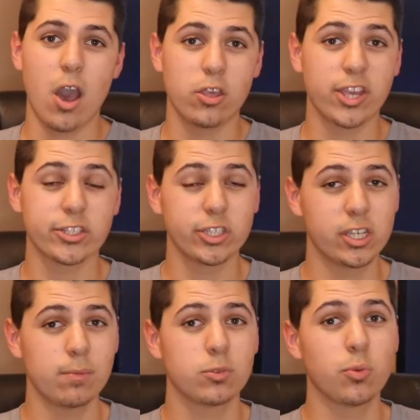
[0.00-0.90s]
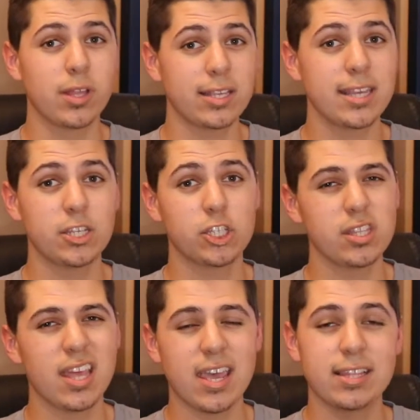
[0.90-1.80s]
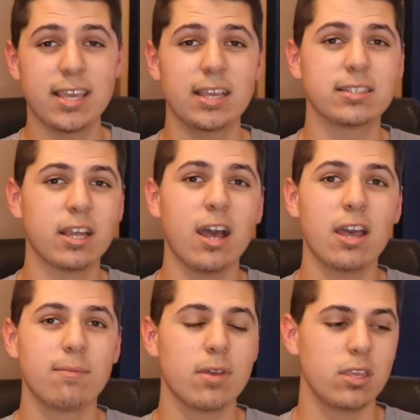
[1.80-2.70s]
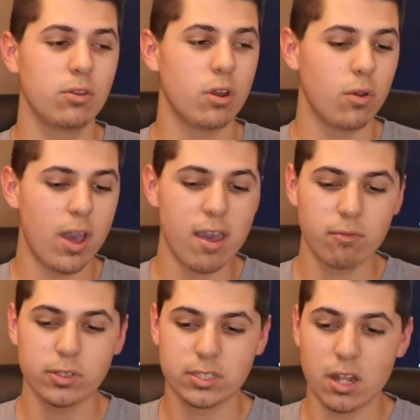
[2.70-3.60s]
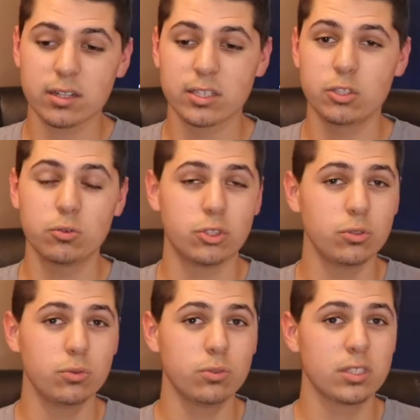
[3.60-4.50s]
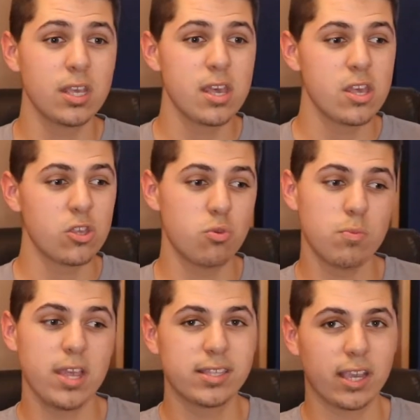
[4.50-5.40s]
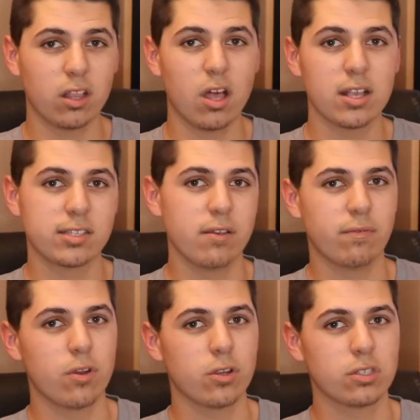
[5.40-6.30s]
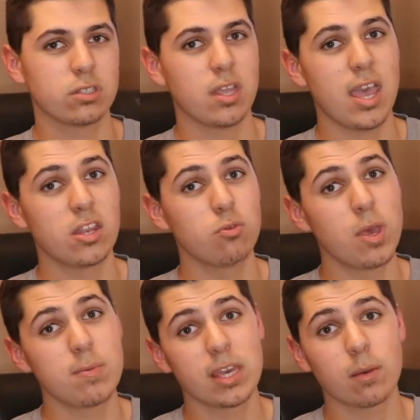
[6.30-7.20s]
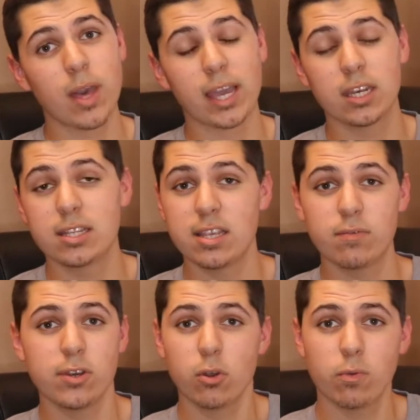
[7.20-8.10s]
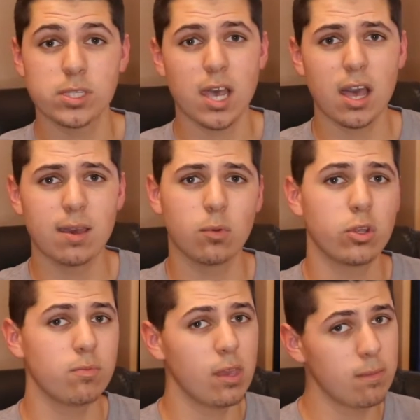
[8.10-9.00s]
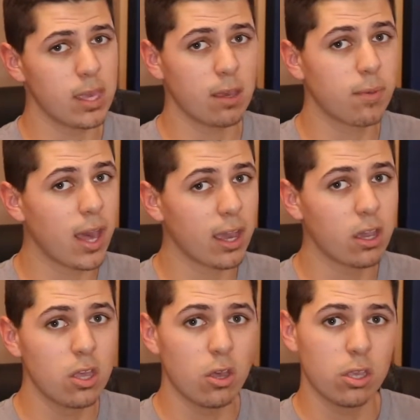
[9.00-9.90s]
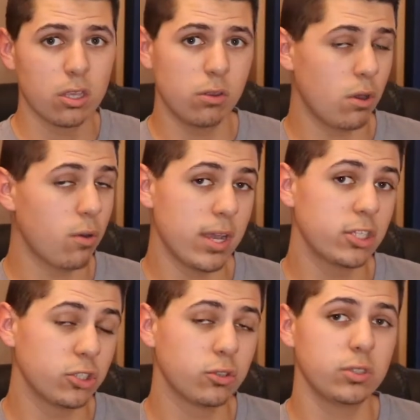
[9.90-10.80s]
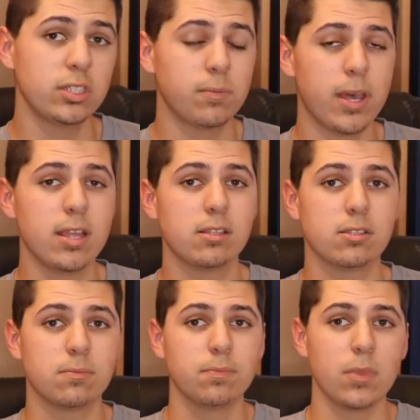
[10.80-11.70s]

You guys are going to come to realization that it takes time. You know, every stock that you choose, you may take a loss at first, and you may make it back in a dividend over time, or you may make it back... you know, it just truly depends.